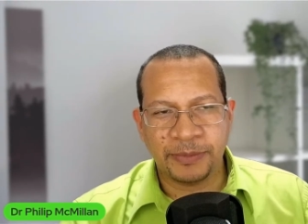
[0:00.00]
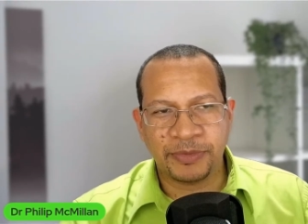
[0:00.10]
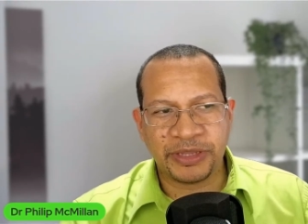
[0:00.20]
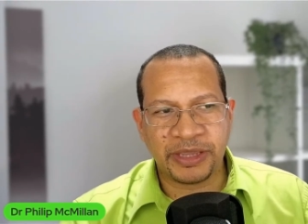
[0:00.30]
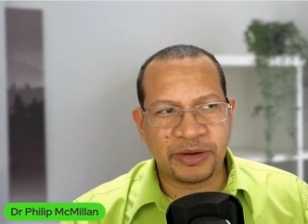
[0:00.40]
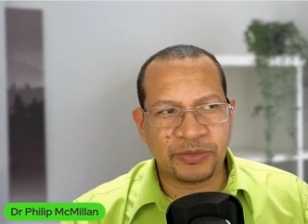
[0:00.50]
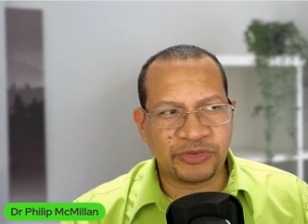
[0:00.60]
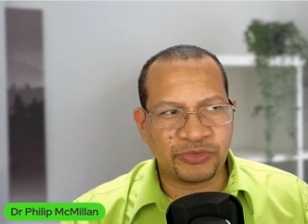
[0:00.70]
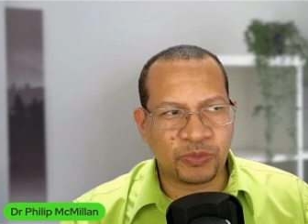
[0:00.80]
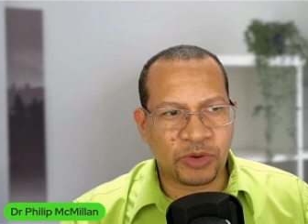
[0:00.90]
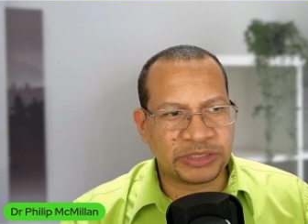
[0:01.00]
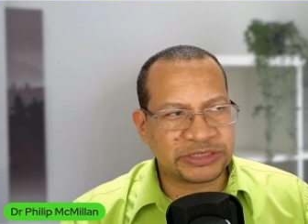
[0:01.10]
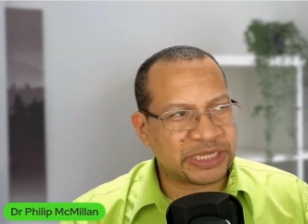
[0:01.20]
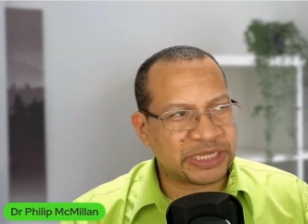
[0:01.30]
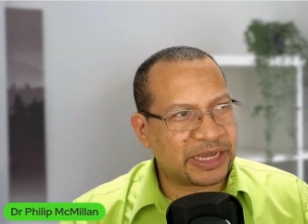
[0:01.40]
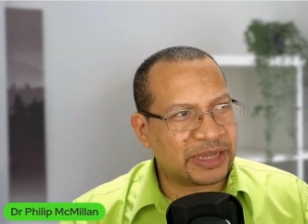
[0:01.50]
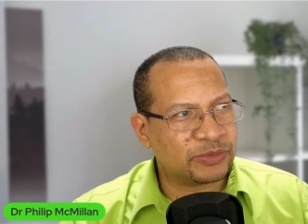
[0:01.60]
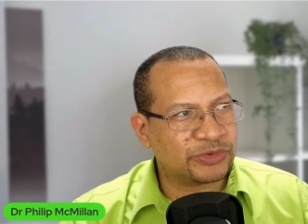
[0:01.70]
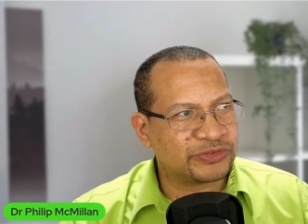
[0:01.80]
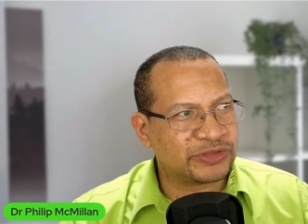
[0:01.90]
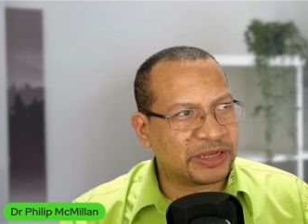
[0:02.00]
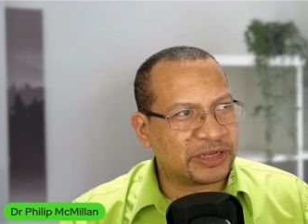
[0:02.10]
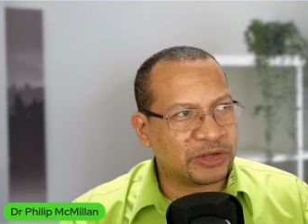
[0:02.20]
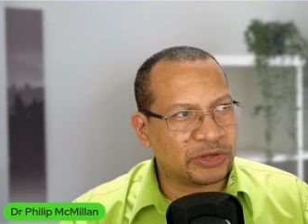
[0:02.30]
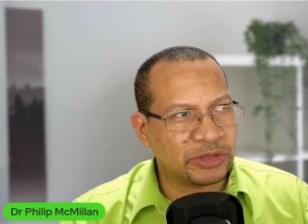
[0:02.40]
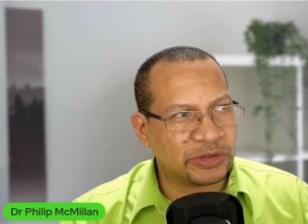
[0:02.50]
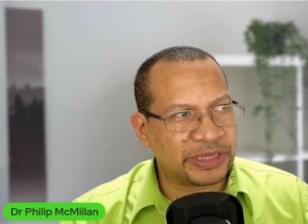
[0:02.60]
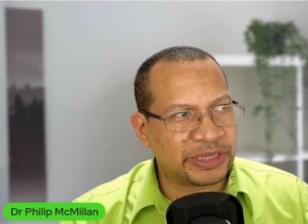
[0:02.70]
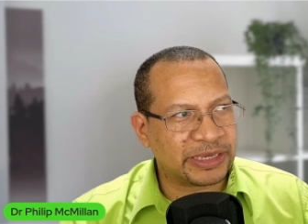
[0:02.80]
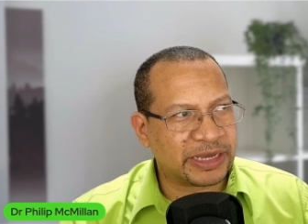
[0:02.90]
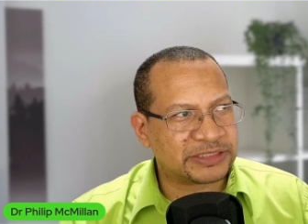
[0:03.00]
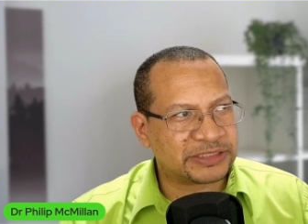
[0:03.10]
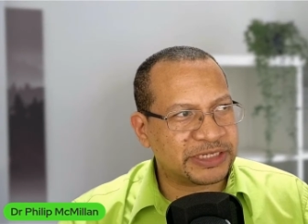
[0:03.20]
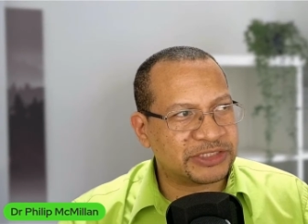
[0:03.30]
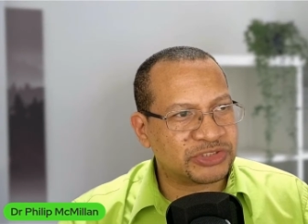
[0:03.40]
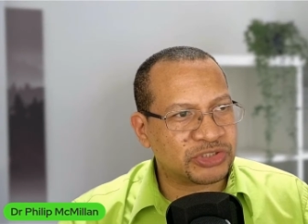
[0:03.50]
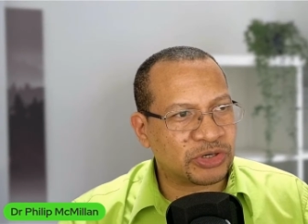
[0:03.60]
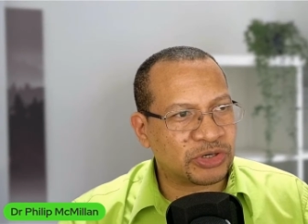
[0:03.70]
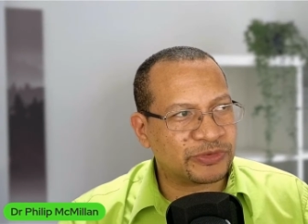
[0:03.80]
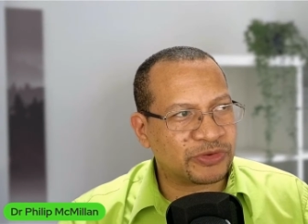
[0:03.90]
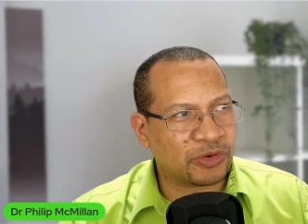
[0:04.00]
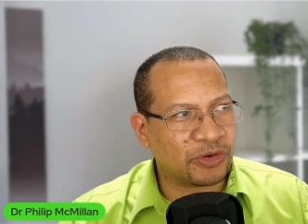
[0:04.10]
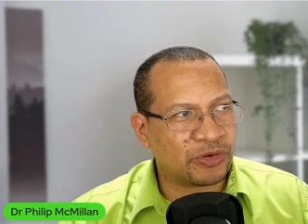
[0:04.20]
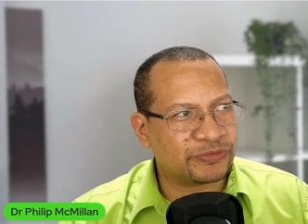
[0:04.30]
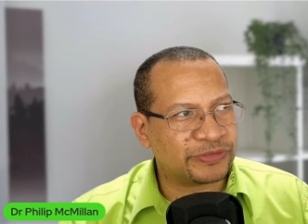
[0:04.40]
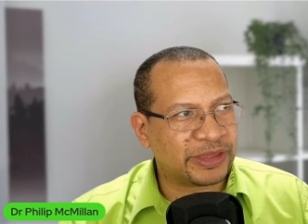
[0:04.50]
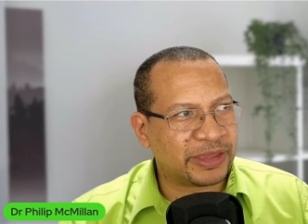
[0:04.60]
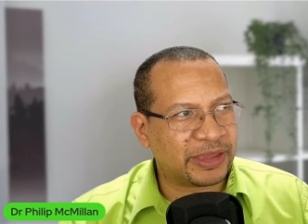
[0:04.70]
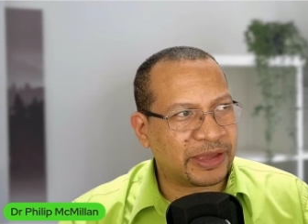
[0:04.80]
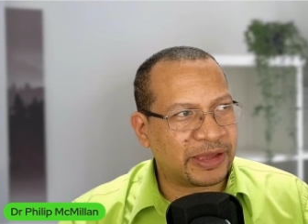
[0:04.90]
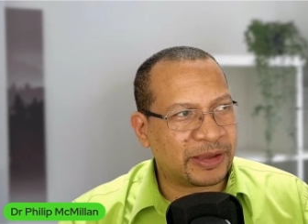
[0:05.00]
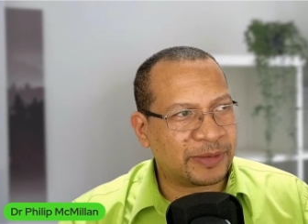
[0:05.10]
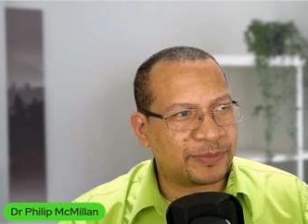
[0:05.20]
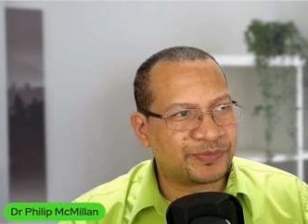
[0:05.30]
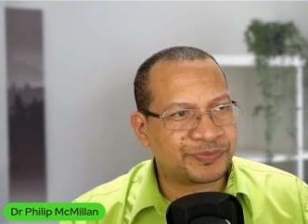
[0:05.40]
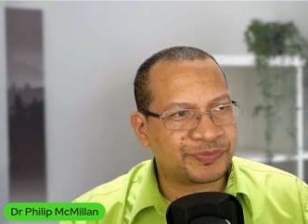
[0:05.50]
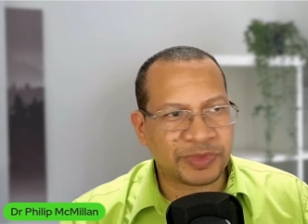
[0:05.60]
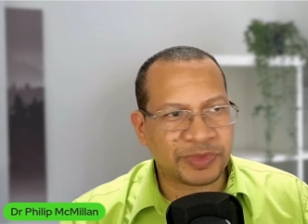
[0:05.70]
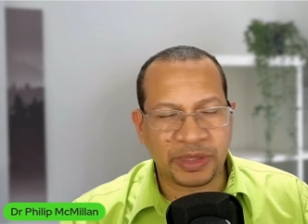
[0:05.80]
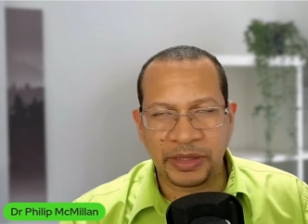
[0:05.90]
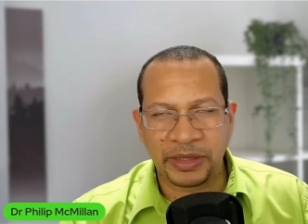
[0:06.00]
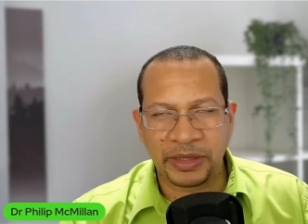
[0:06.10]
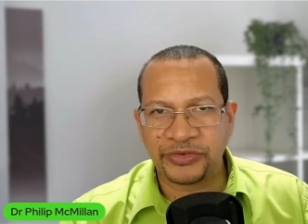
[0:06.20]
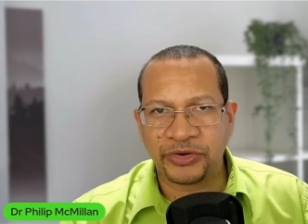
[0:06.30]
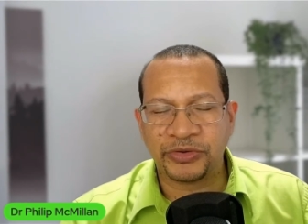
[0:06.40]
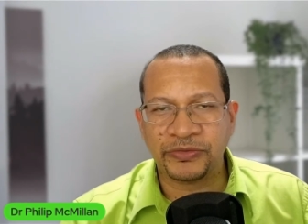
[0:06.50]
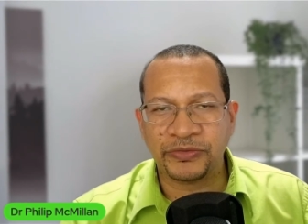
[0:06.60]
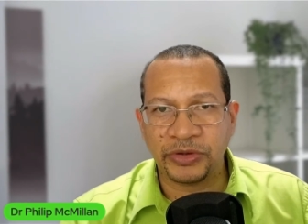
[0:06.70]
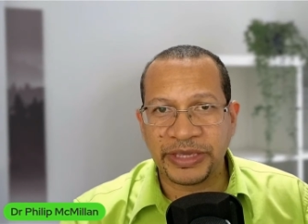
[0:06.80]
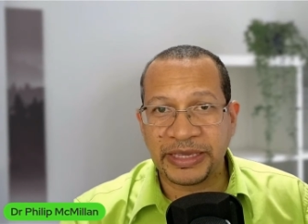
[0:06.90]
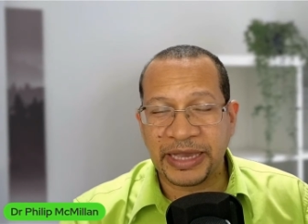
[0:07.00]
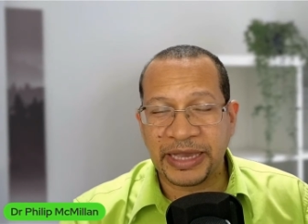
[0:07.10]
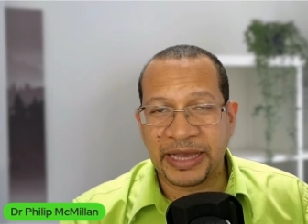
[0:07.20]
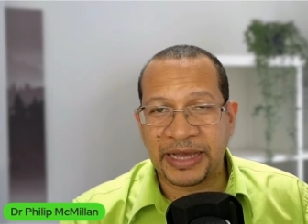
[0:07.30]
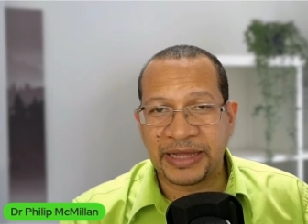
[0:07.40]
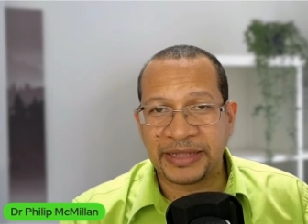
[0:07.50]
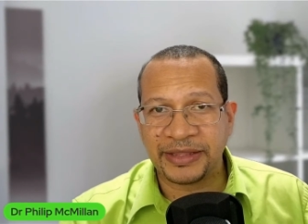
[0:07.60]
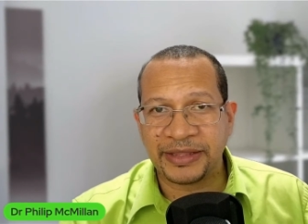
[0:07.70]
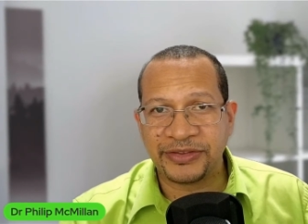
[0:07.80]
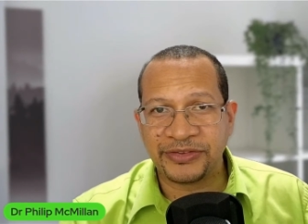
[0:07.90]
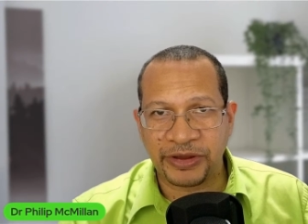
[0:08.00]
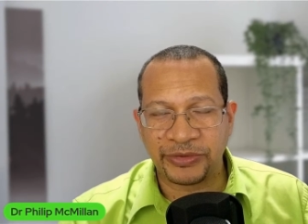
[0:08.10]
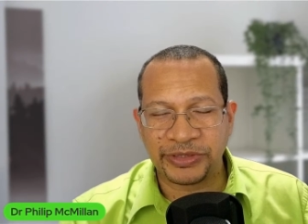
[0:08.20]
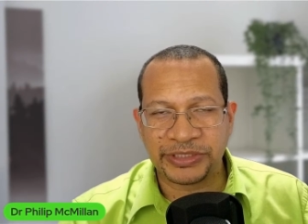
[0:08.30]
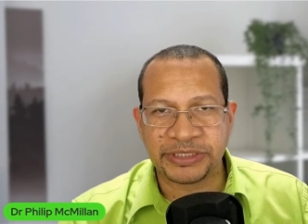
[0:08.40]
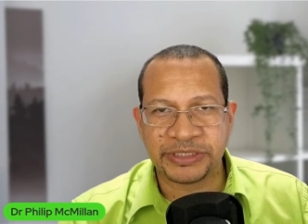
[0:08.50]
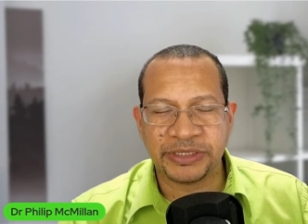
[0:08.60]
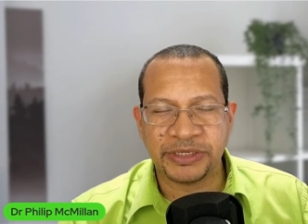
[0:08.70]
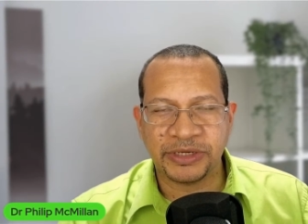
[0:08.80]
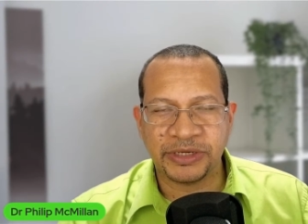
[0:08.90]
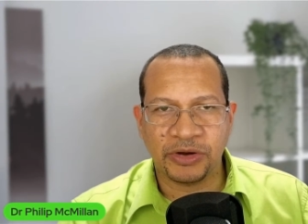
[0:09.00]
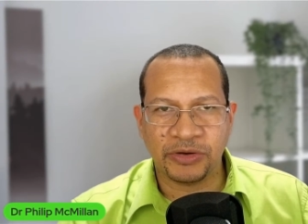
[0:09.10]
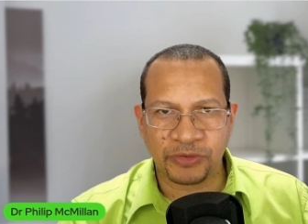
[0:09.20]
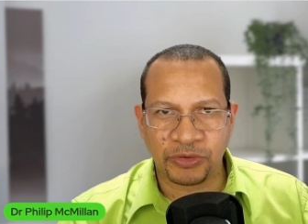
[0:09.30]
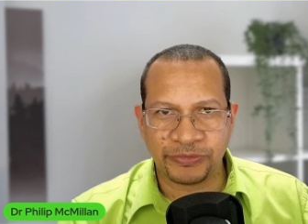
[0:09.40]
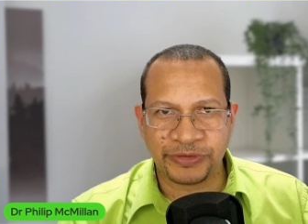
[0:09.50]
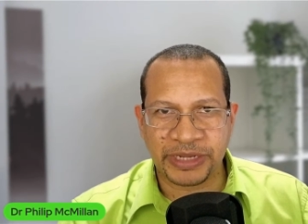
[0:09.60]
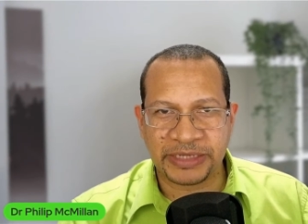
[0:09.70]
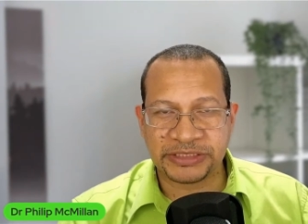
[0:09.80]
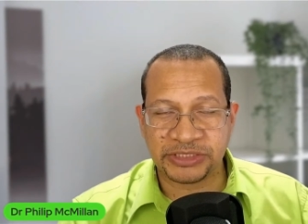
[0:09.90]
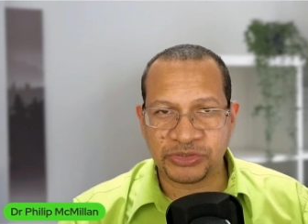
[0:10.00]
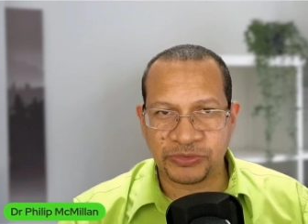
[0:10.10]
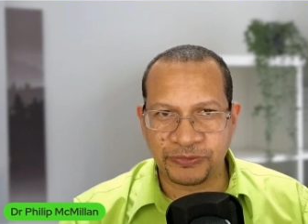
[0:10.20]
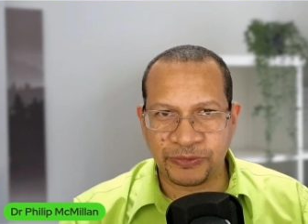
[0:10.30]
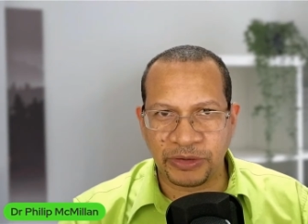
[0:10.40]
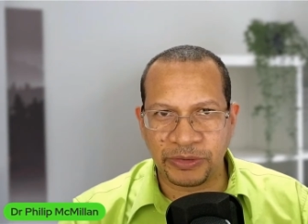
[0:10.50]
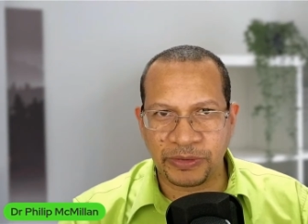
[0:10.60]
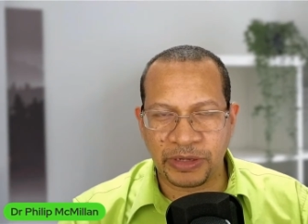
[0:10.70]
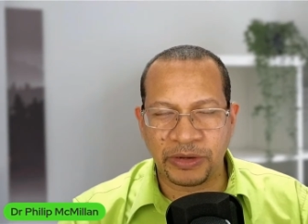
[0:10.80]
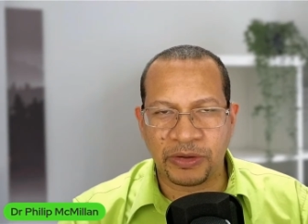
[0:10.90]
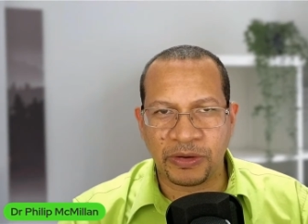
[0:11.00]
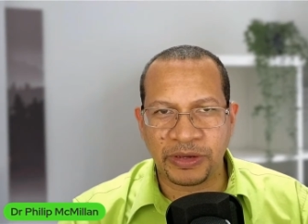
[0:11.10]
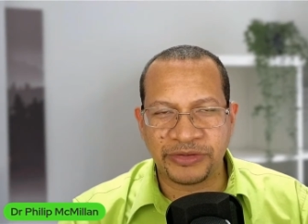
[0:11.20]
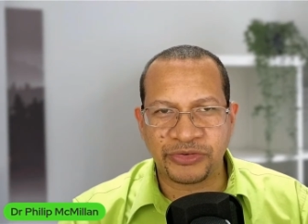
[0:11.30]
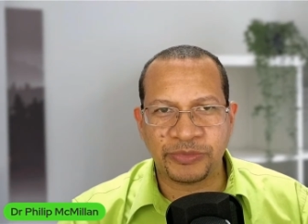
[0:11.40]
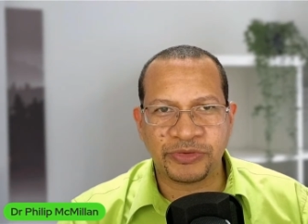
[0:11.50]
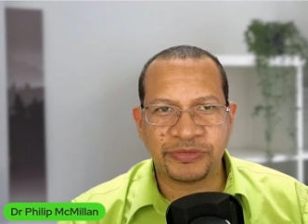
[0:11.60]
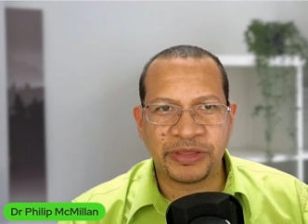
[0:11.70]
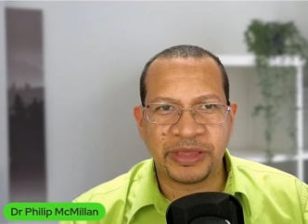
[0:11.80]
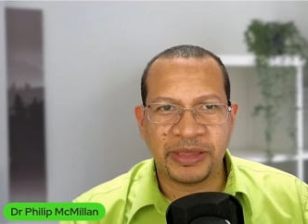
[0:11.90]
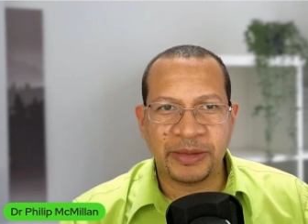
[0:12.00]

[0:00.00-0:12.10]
But here is what I was then looking at in terms of the looking at the severity of COVID-19. So follow along in terms of the